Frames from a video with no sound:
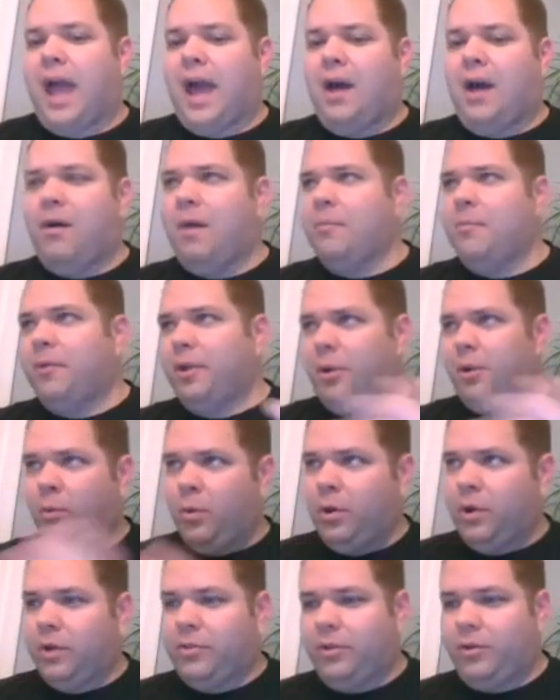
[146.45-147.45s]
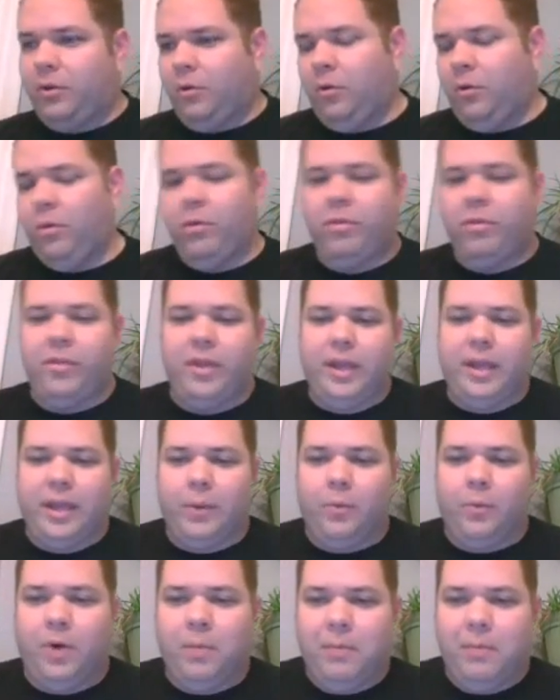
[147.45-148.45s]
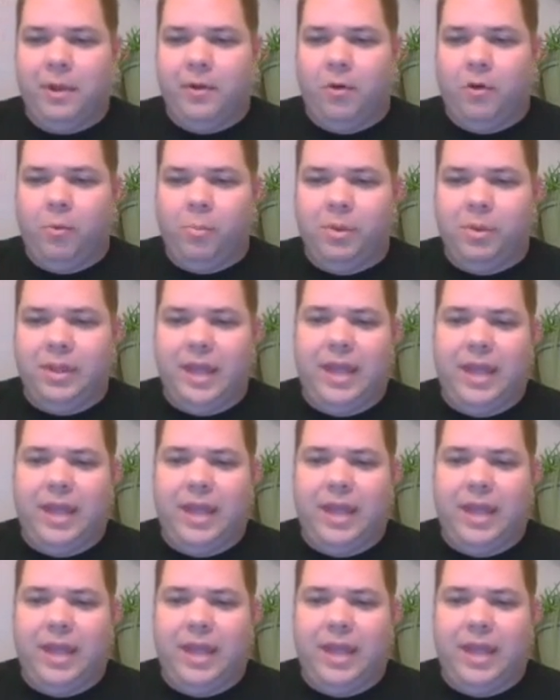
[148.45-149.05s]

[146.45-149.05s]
how I'm going to work the whole thing and what my whole